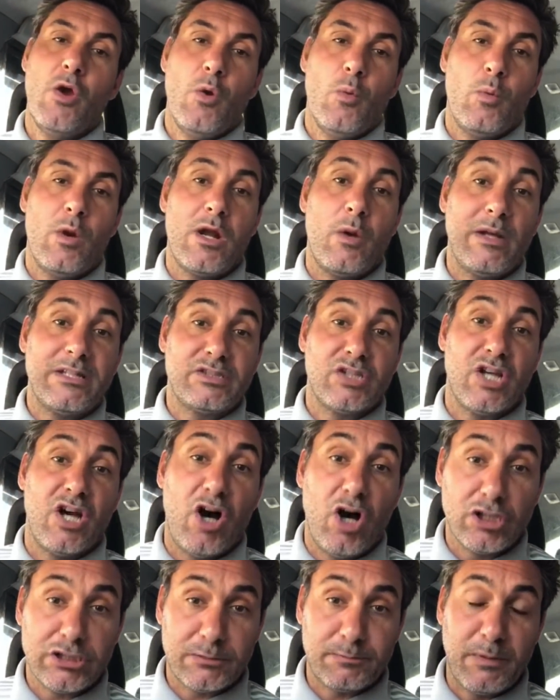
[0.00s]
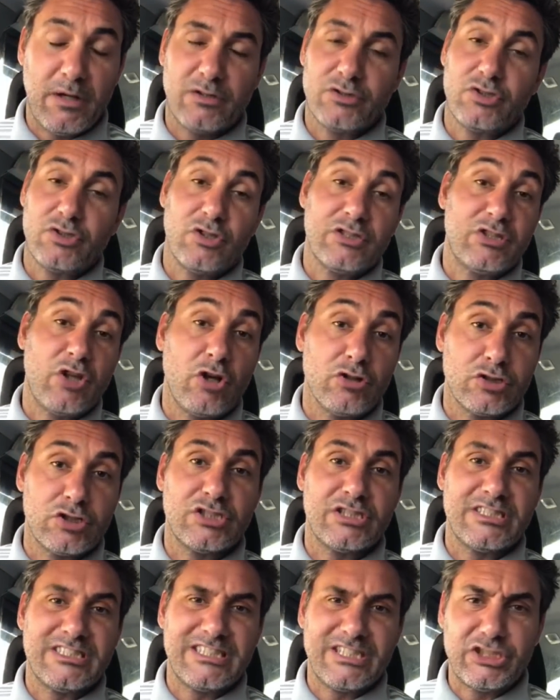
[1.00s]
When I went to hospital, so
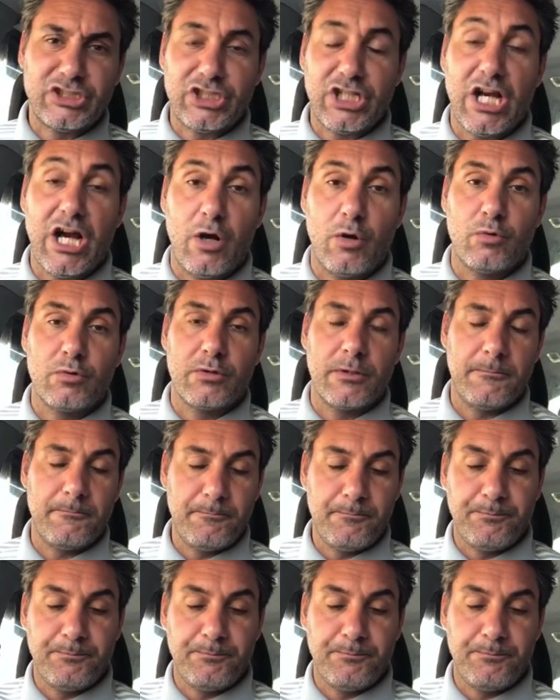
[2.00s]
doctors as a child,